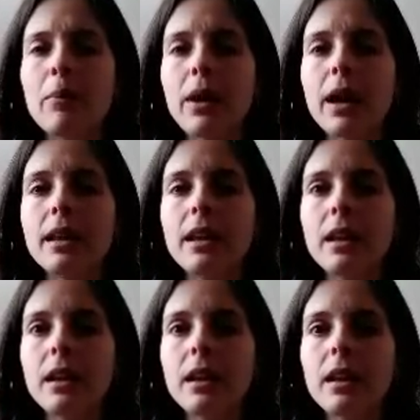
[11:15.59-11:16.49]
but
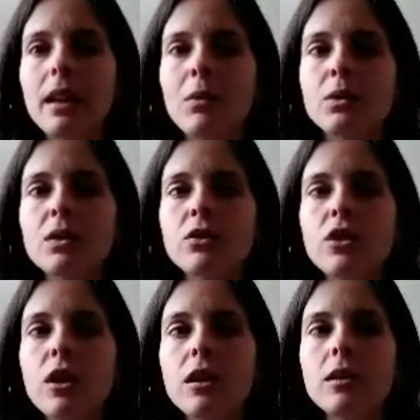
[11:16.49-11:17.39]
it's a
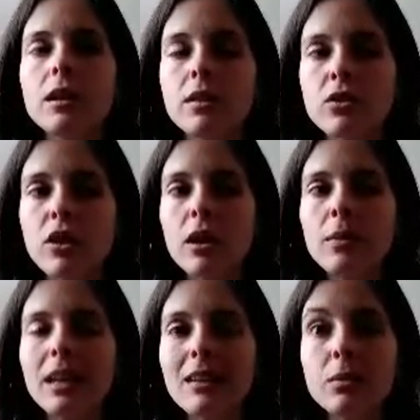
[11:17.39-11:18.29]
job
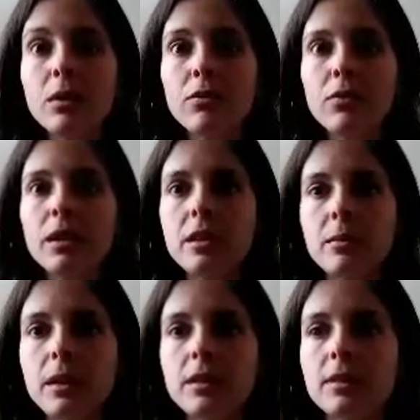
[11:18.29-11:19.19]
that gives me
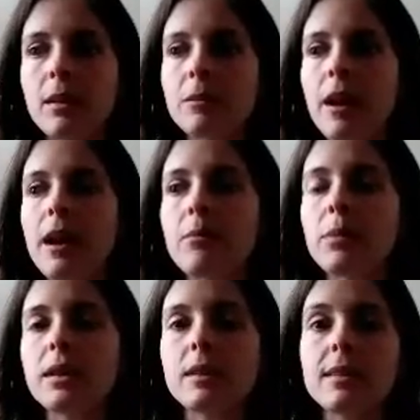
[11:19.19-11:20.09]
freedom at the same time,
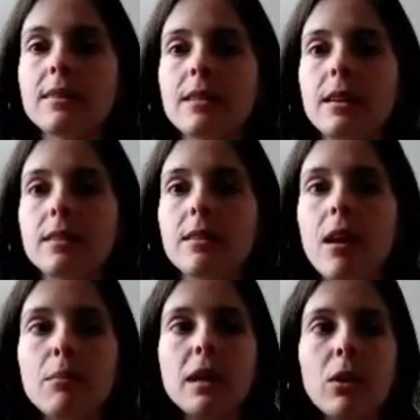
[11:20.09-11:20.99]
because it's
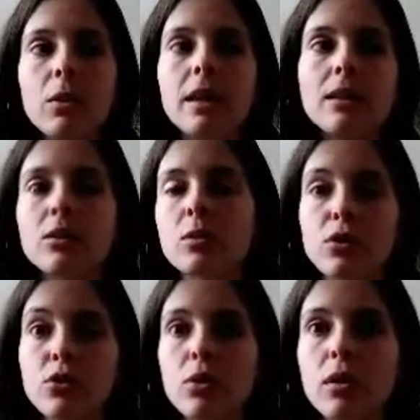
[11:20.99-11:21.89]
not me going into a
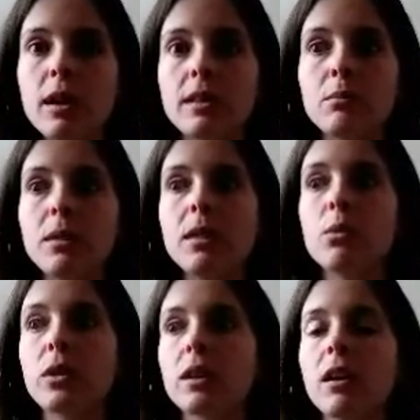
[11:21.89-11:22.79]
store, it's me
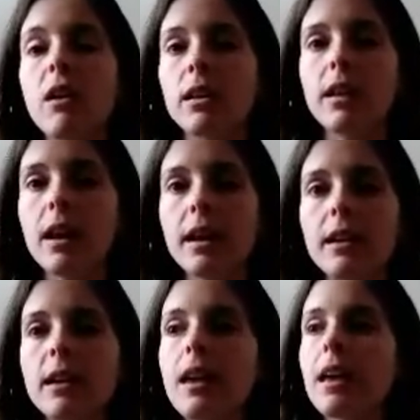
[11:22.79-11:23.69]
working
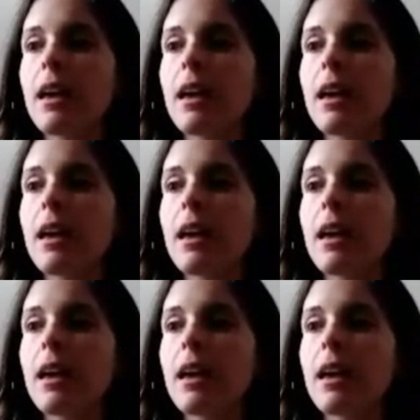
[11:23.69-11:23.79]
online